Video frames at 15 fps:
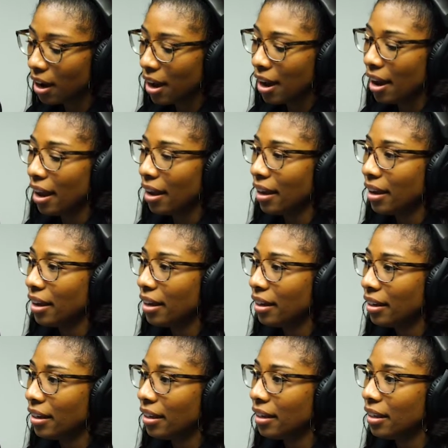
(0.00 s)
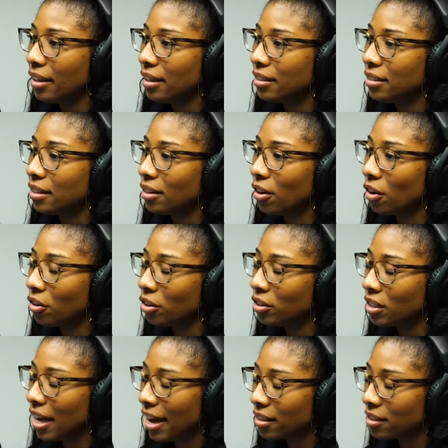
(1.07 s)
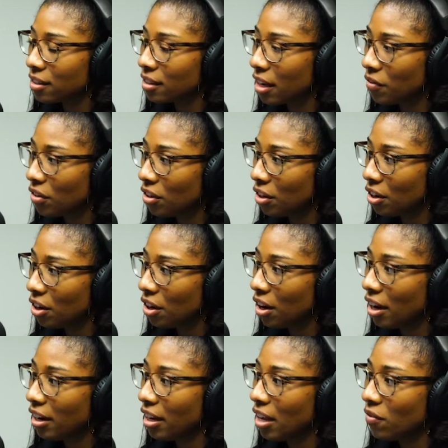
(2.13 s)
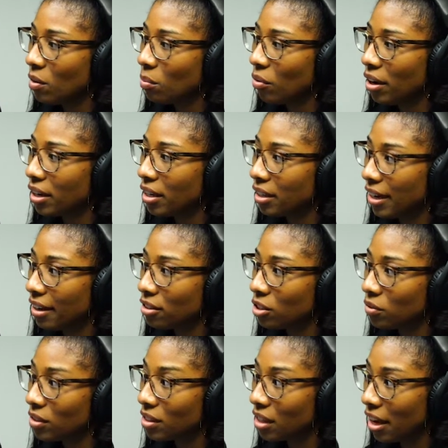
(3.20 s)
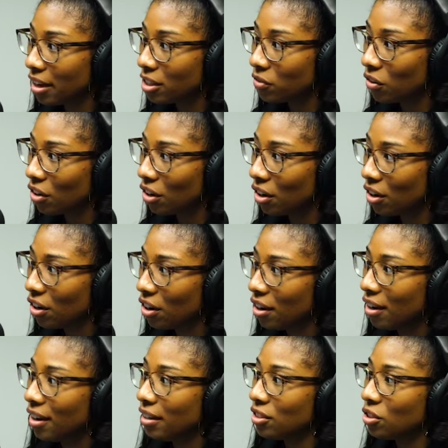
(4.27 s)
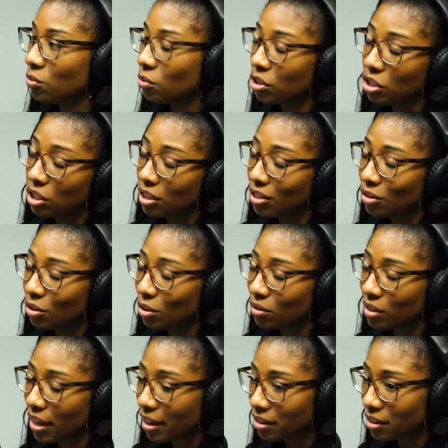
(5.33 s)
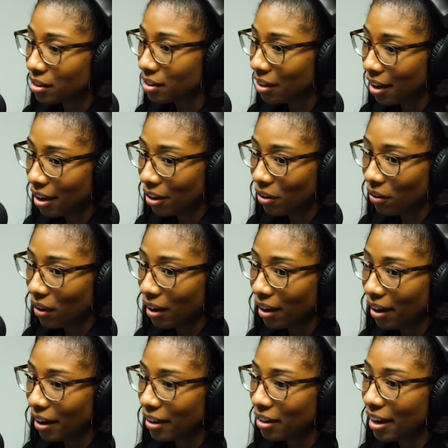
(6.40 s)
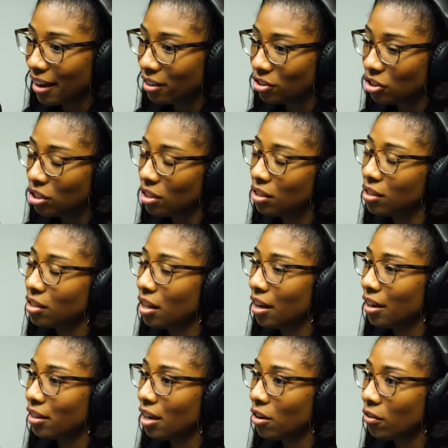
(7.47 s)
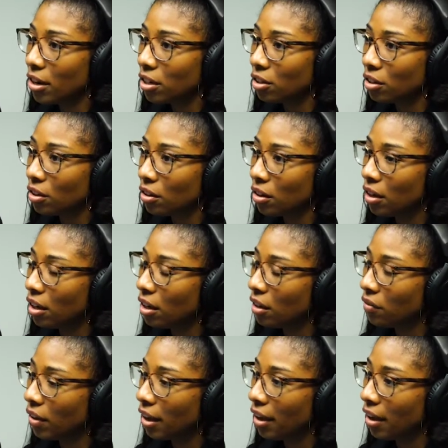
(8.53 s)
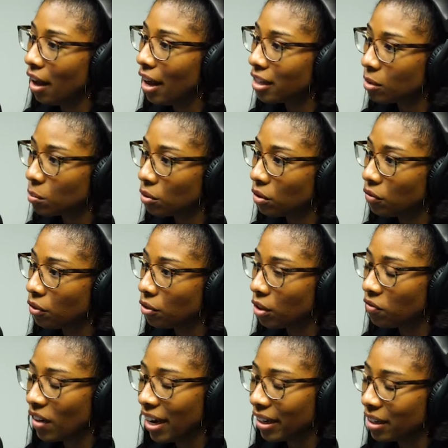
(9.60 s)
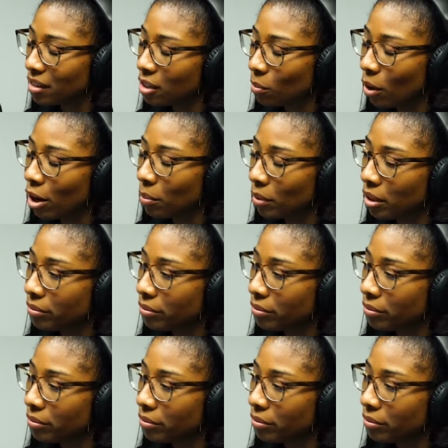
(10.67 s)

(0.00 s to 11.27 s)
and he did all her taxes every year, and he would break it down to a science for her to where she does her own taxes now. And now she is a director of a hospital for their finance department.